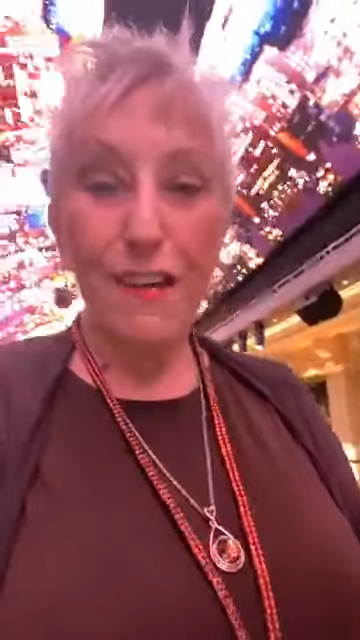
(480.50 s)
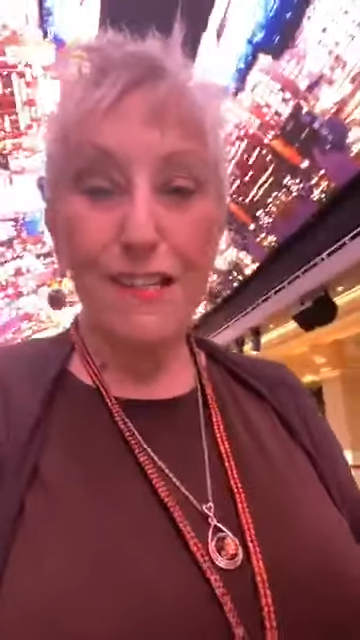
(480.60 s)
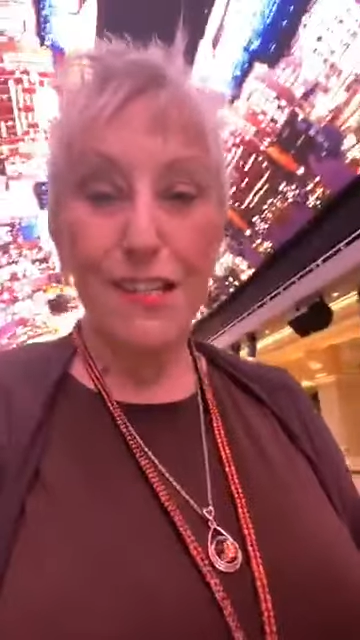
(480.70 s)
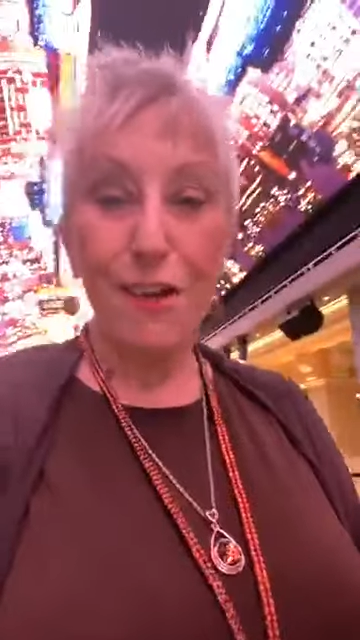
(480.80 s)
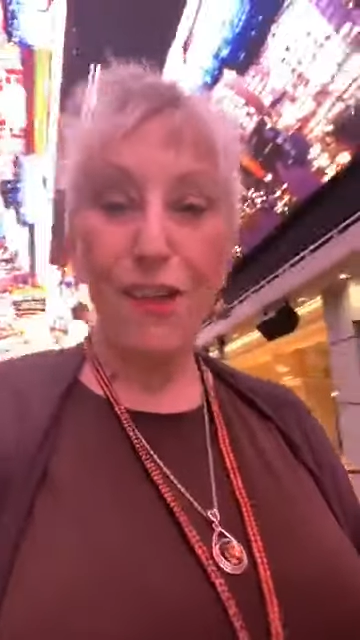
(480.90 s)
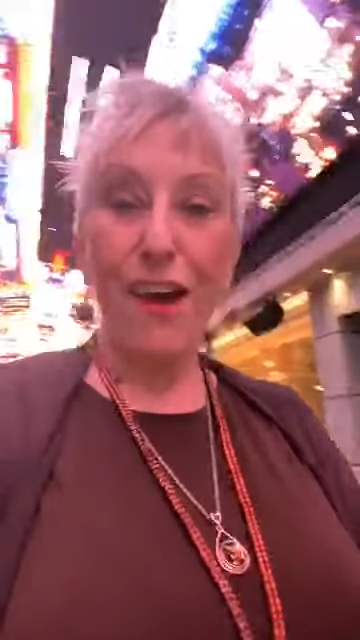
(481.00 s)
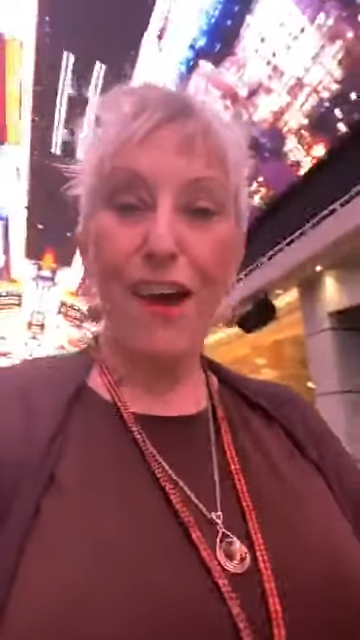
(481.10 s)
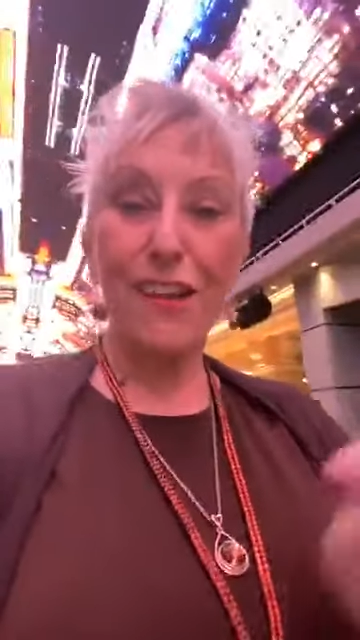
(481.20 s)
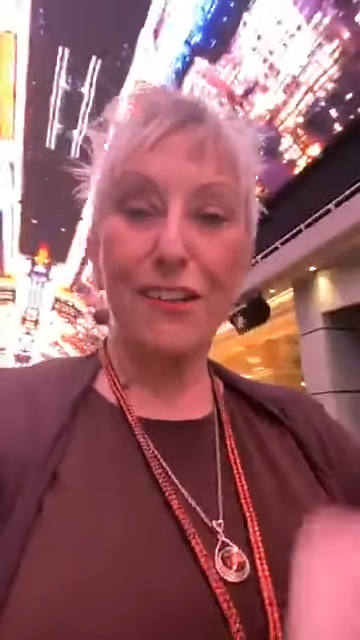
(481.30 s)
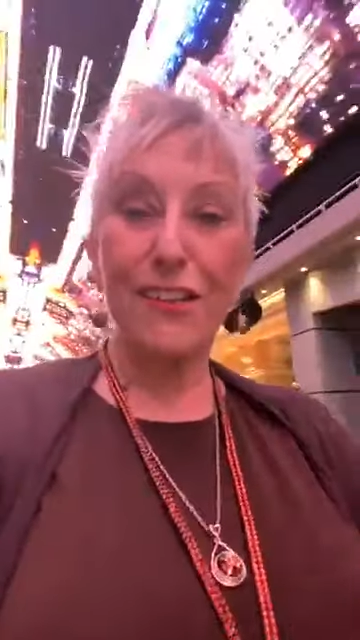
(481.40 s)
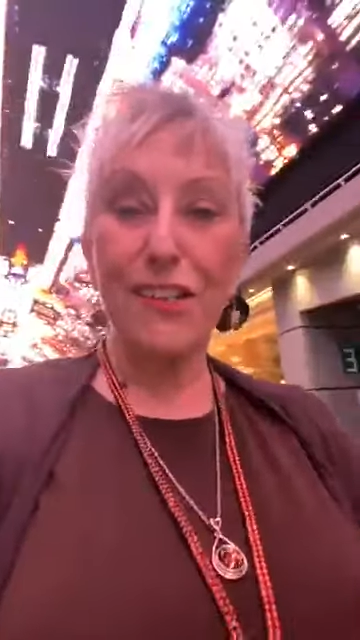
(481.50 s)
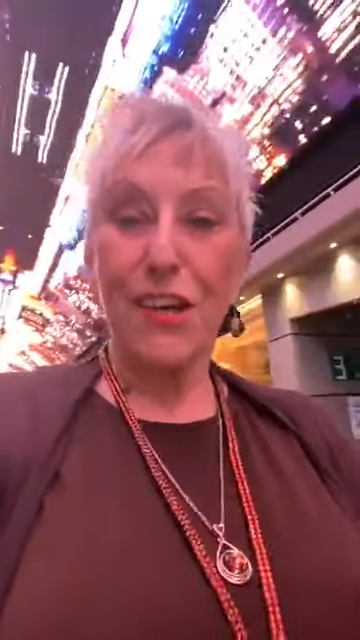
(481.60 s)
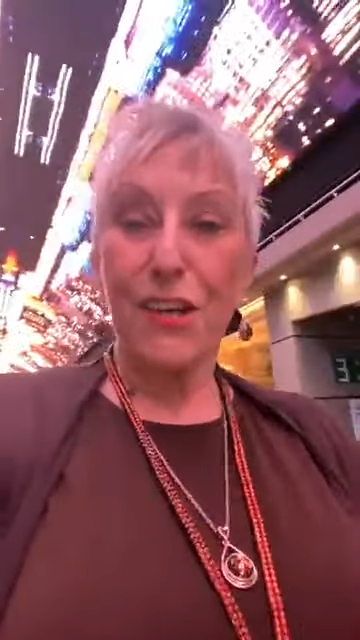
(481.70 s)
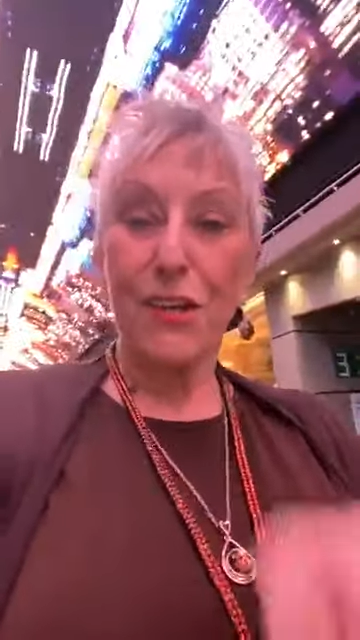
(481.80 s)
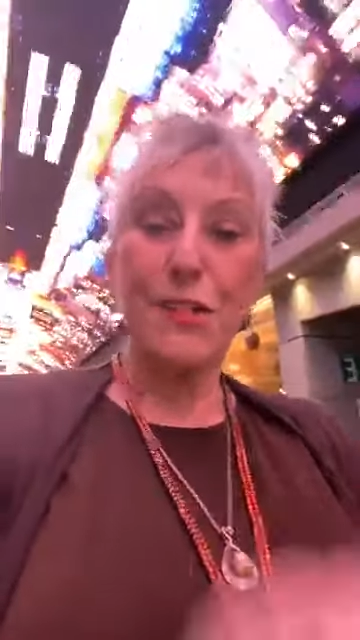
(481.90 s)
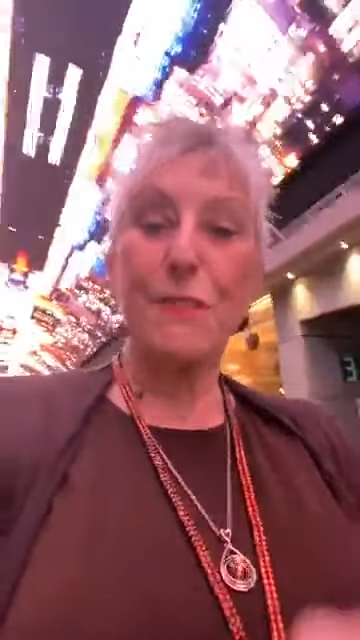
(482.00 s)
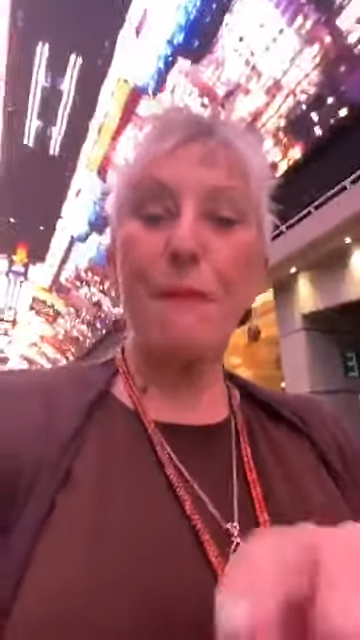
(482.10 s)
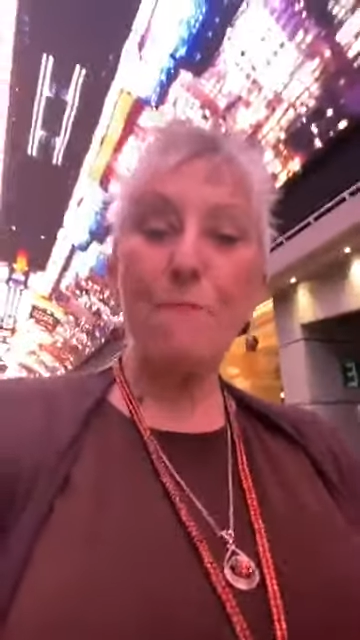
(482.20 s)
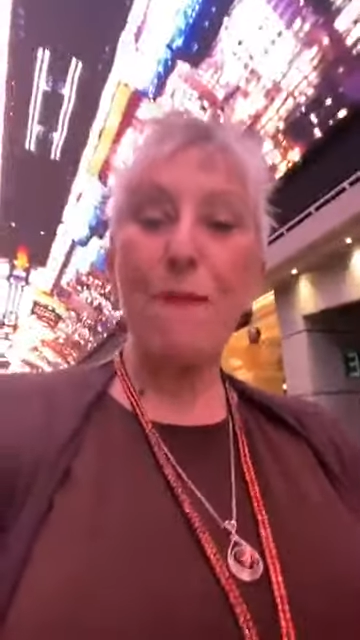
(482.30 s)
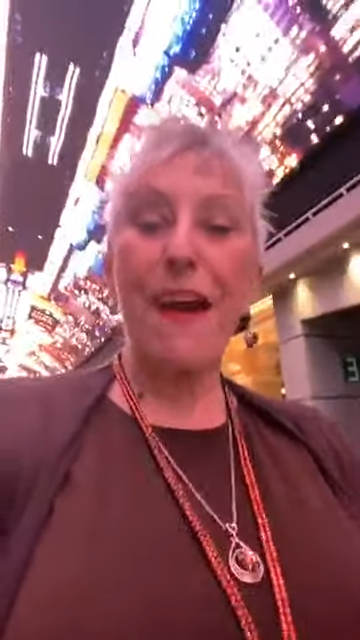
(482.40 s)
so that I could use
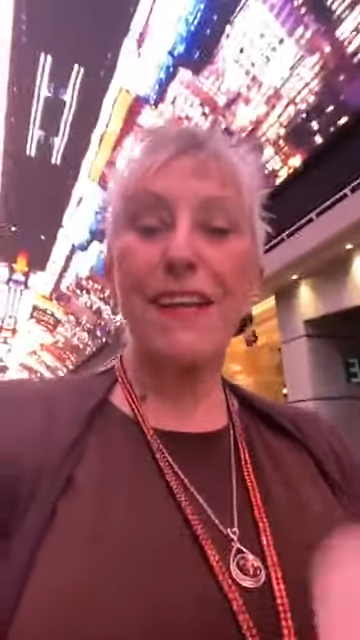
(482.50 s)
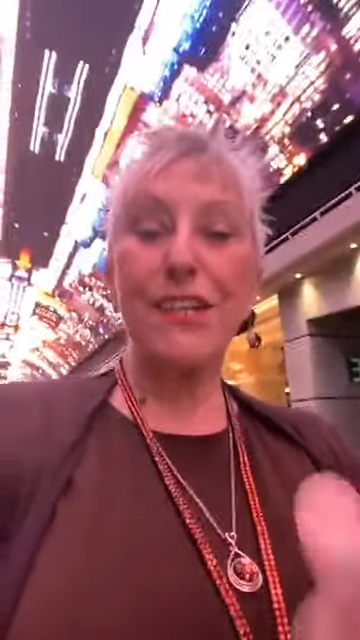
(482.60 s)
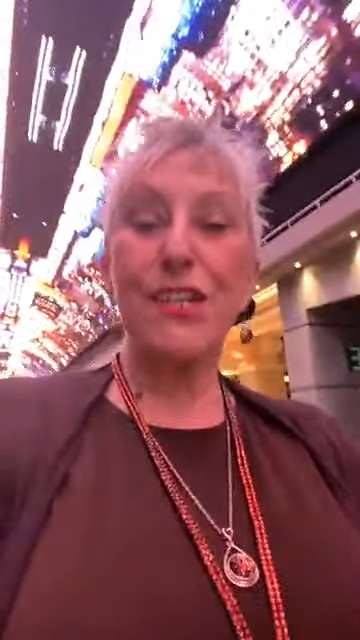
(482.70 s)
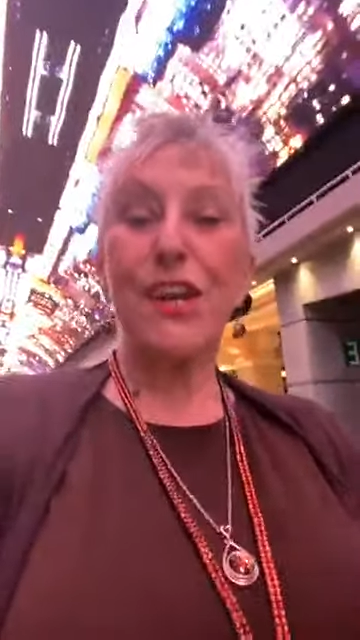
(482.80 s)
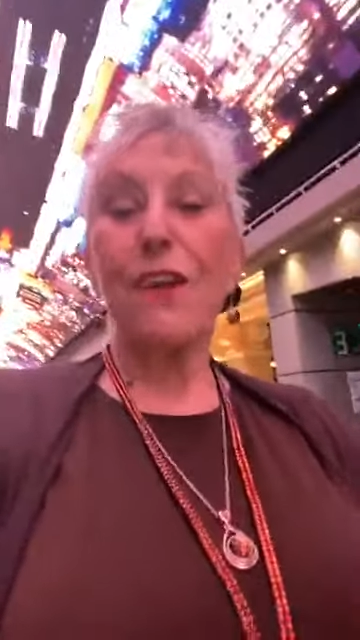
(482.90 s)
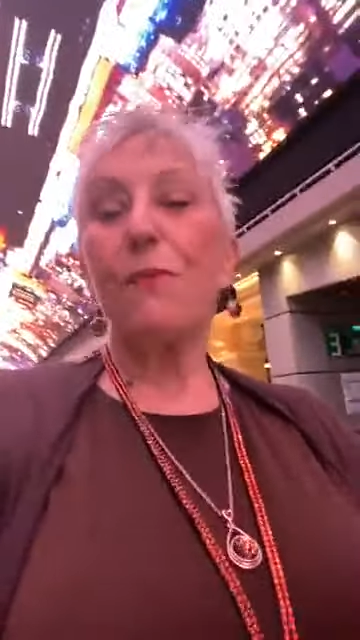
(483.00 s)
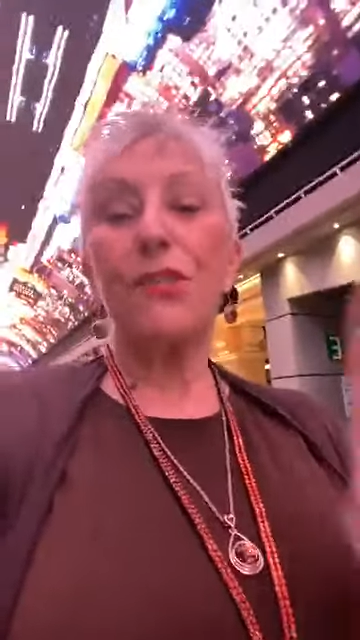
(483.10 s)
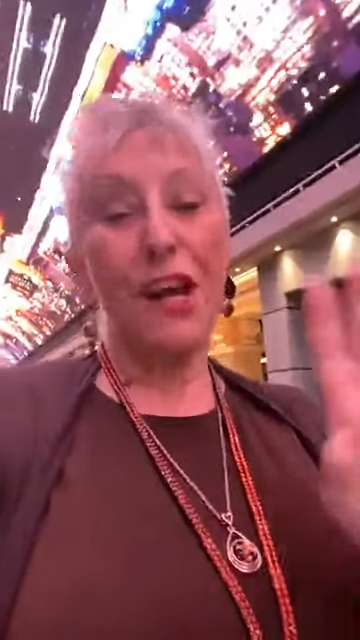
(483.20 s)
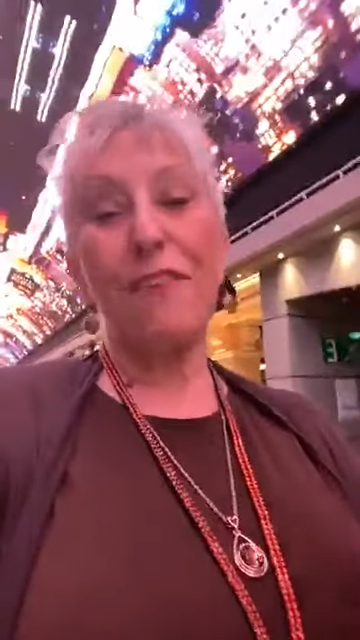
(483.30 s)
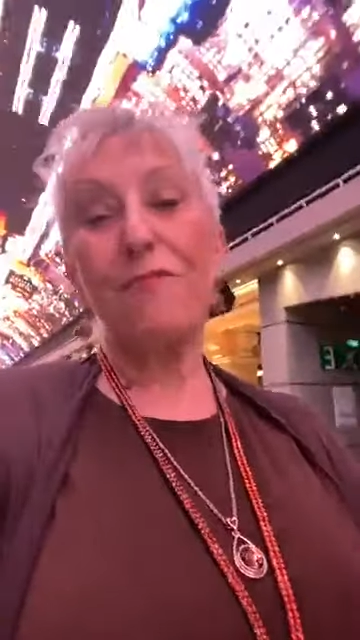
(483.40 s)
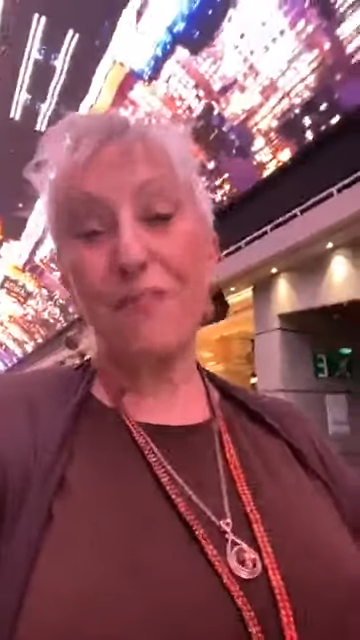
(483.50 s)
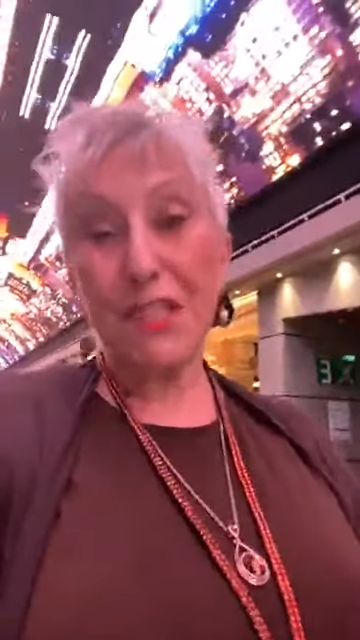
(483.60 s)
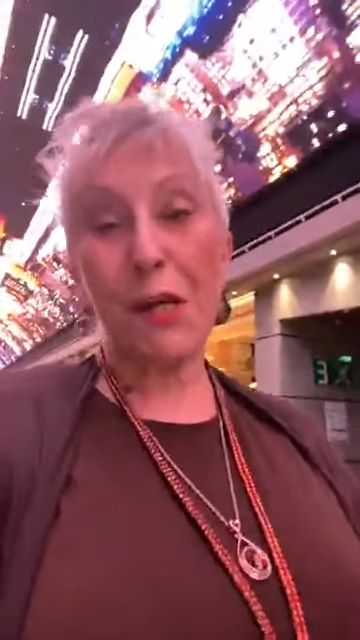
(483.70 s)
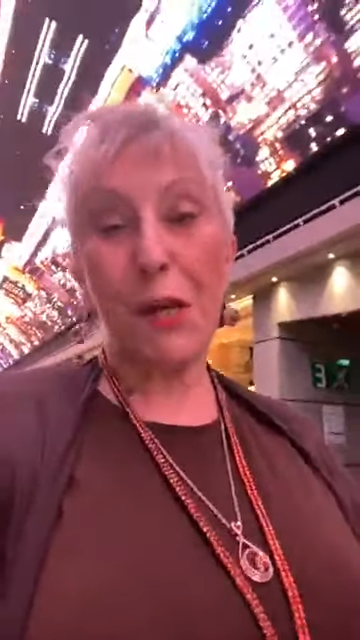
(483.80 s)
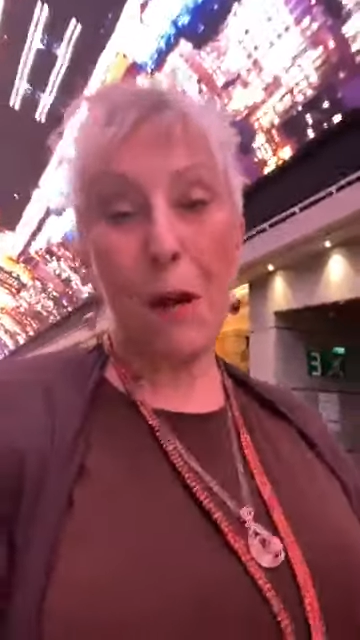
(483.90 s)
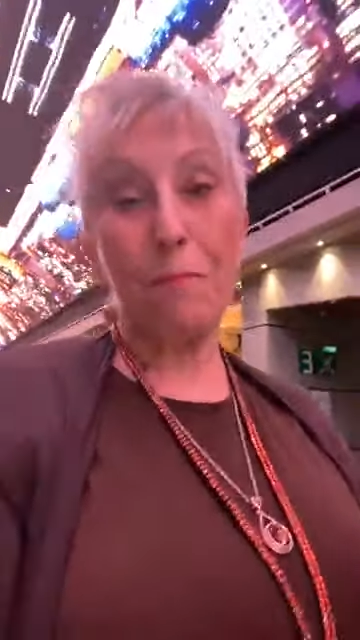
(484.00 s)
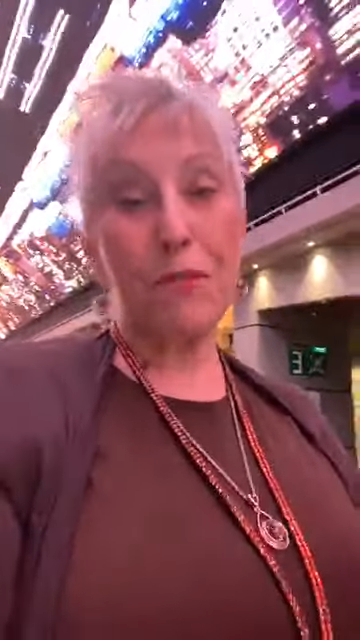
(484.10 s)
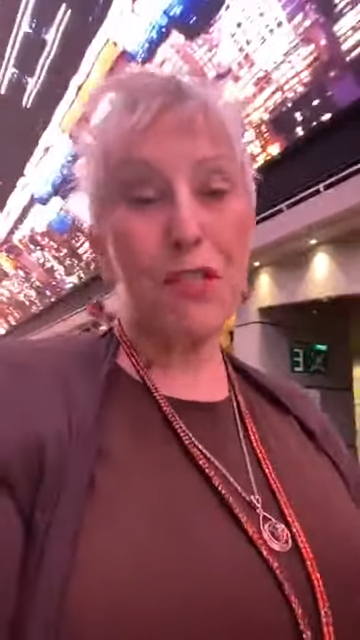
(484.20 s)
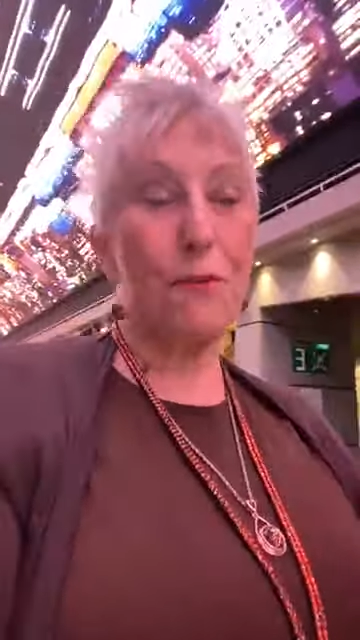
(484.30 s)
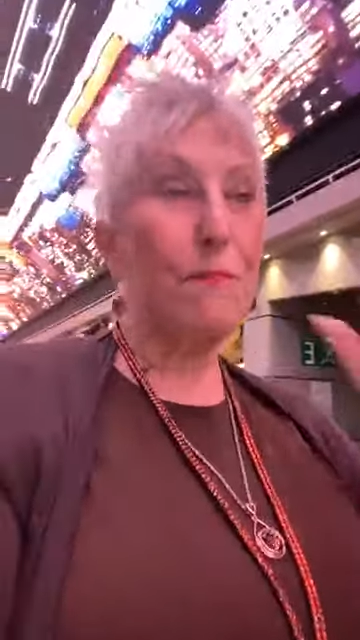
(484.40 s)
my package, which I've succumbed
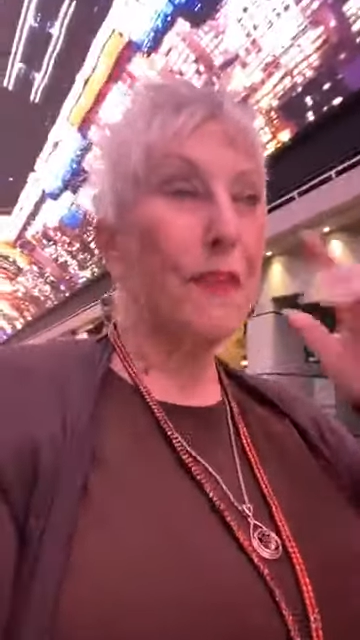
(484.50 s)
to,